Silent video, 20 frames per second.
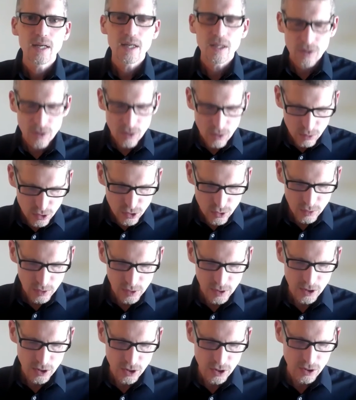in those
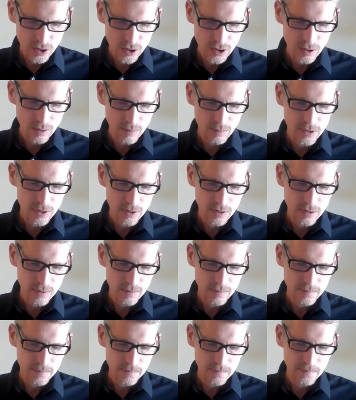
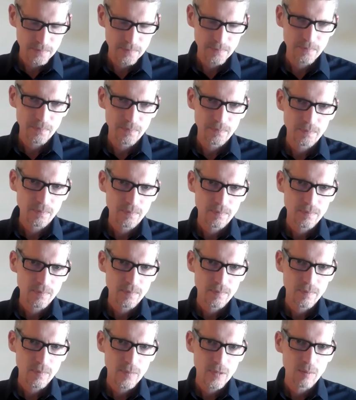relationships?
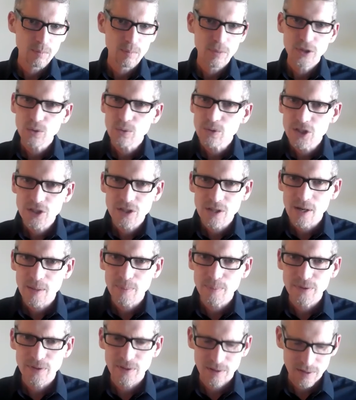But don't
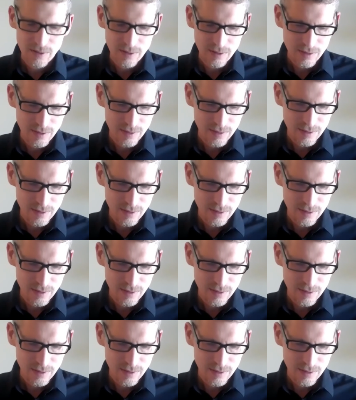stop there.